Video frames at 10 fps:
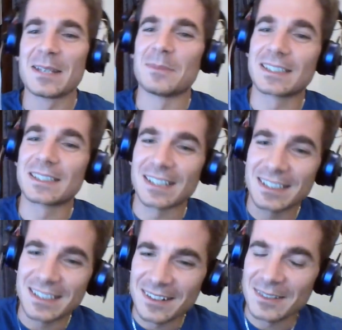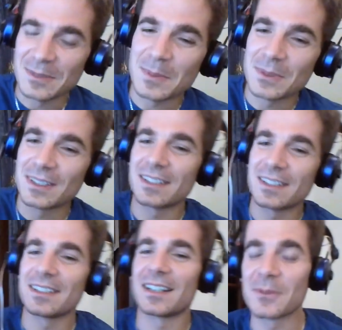But later, the people,
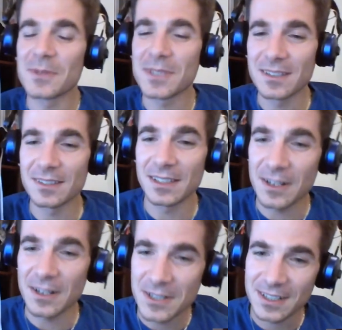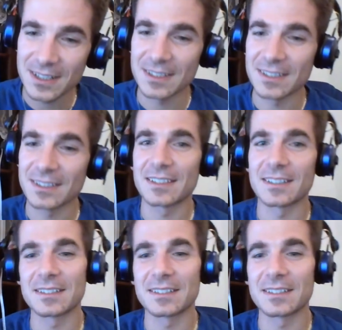they are losing the energy, and